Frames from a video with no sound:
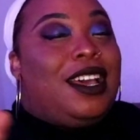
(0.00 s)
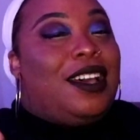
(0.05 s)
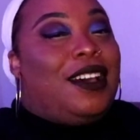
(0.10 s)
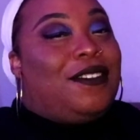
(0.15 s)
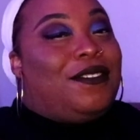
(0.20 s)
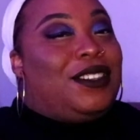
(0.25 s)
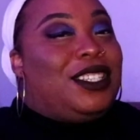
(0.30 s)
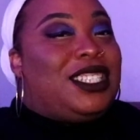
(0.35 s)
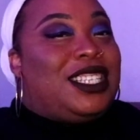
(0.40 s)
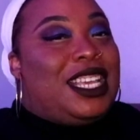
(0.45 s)

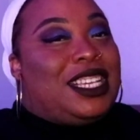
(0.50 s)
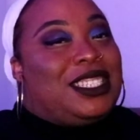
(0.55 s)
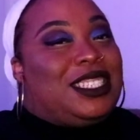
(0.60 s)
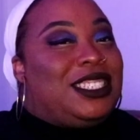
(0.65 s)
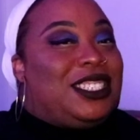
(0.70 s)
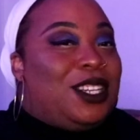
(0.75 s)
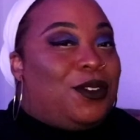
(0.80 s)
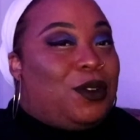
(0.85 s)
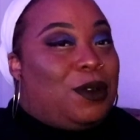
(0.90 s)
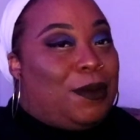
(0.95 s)
of the
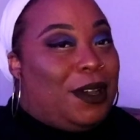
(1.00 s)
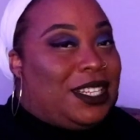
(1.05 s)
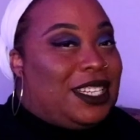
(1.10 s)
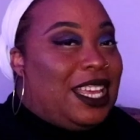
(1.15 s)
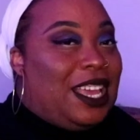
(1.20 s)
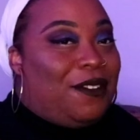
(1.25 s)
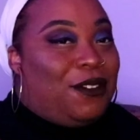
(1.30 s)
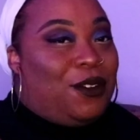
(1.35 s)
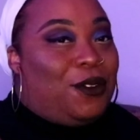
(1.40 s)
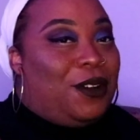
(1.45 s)
sexy shit we're about
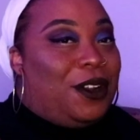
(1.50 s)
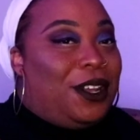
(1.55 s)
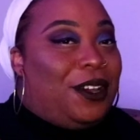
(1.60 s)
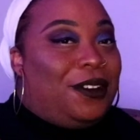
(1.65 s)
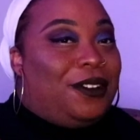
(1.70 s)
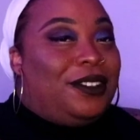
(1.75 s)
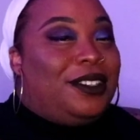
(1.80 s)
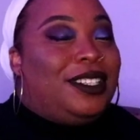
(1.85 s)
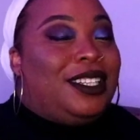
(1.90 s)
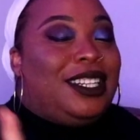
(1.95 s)
to have going
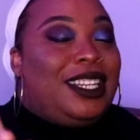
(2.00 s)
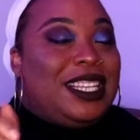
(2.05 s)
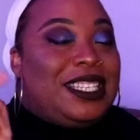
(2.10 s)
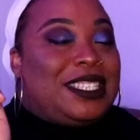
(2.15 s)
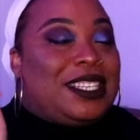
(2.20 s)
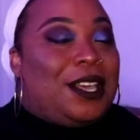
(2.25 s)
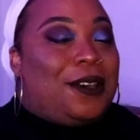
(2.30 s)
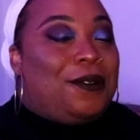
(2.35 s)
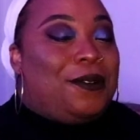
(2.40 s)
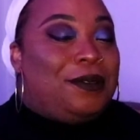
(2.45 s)
on.
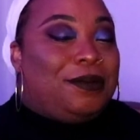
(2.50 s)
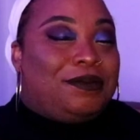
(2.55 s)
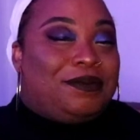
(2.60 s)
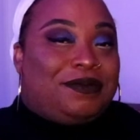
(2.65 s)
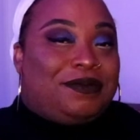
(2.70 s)
Let's go.